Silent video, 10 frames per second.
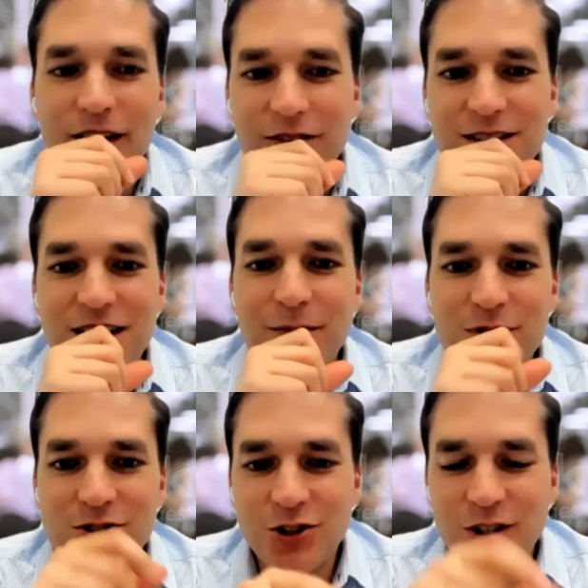give the
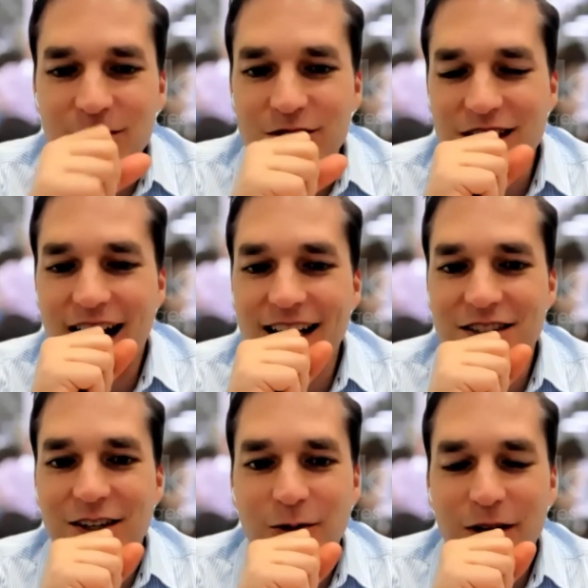tips, Judy was just
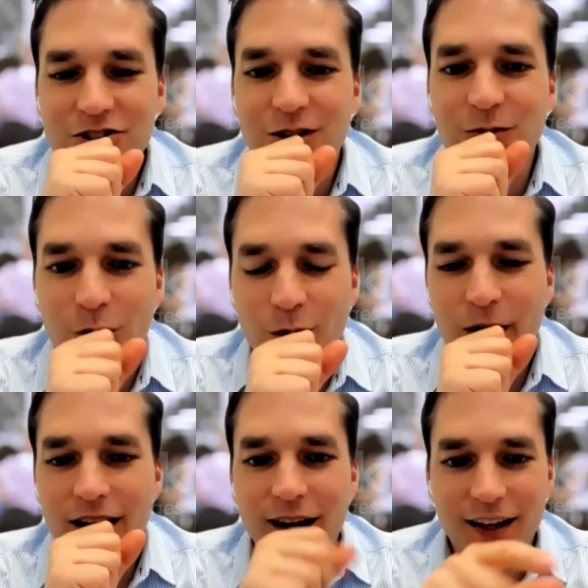asking a question.
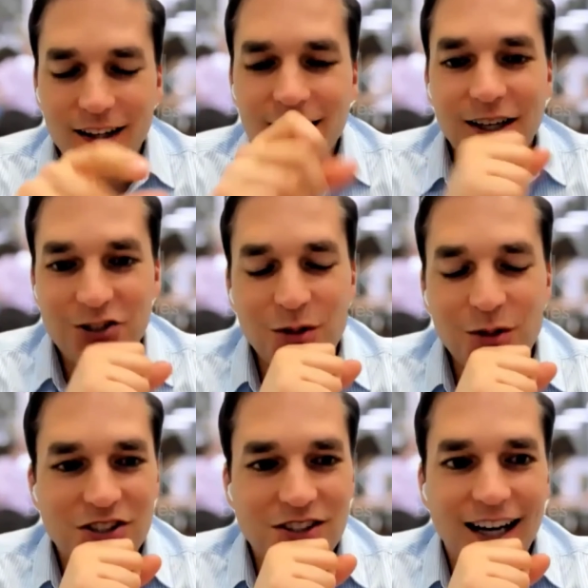I assume
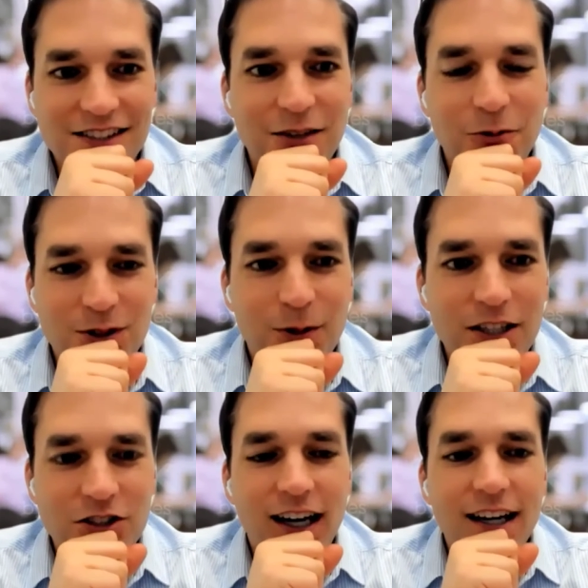she's asking, what do
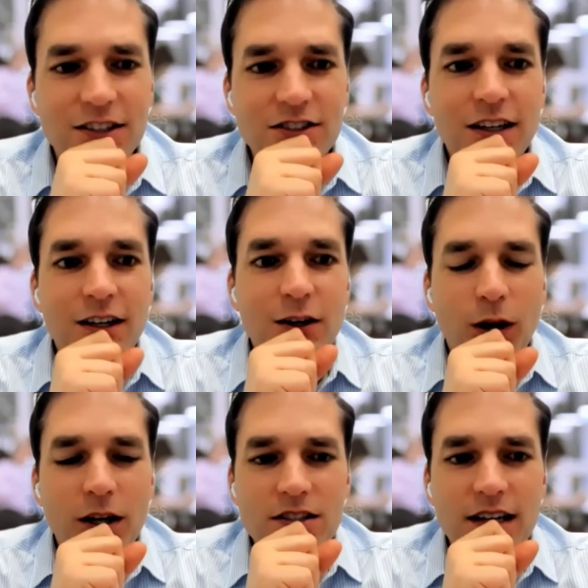we charge?
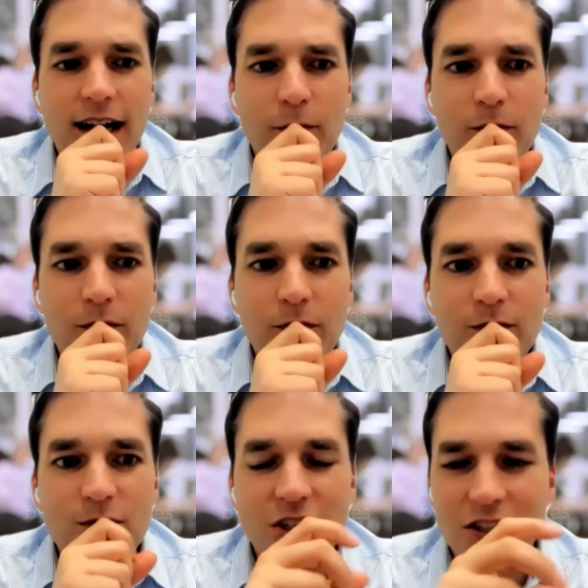What,
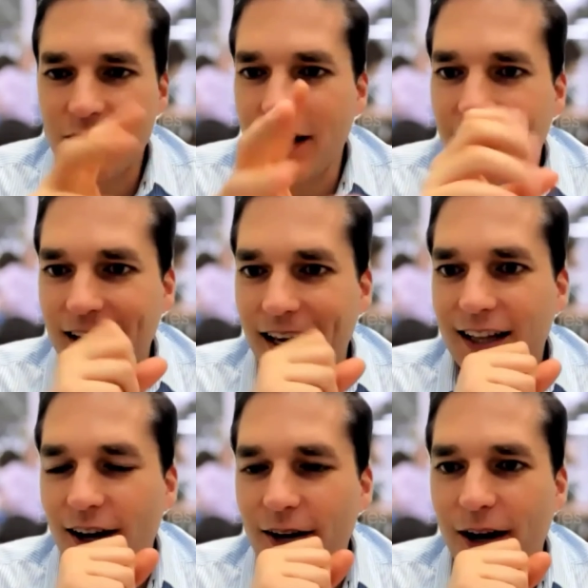just for that
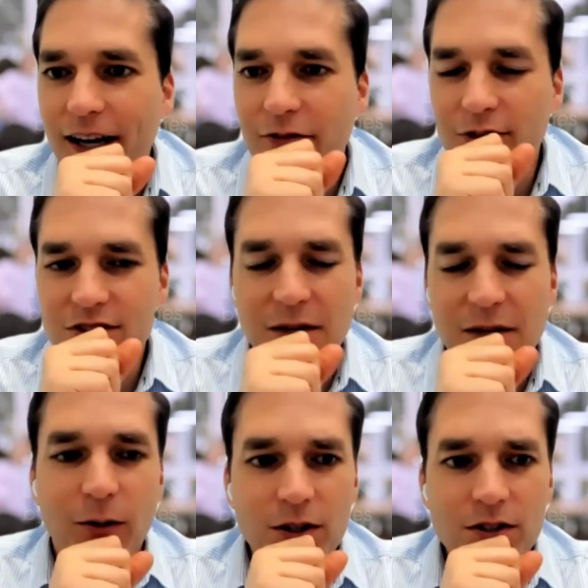headline rate everyone's thinking
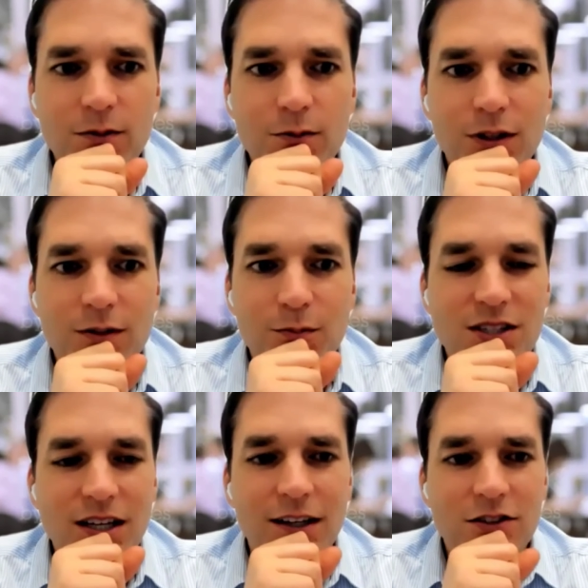about, what
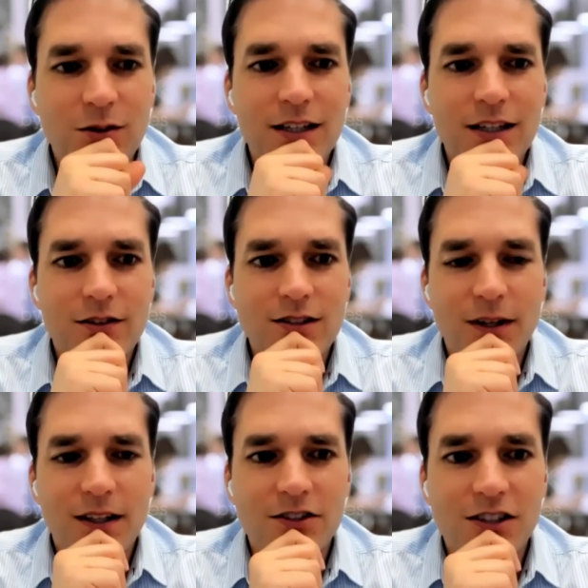percentage do we
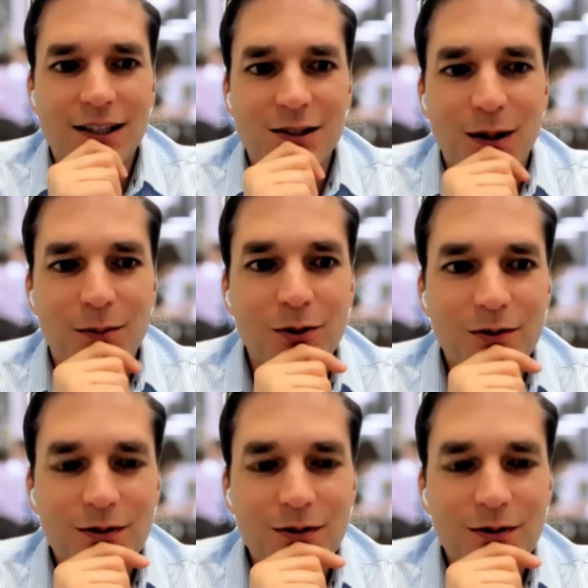typically charge people?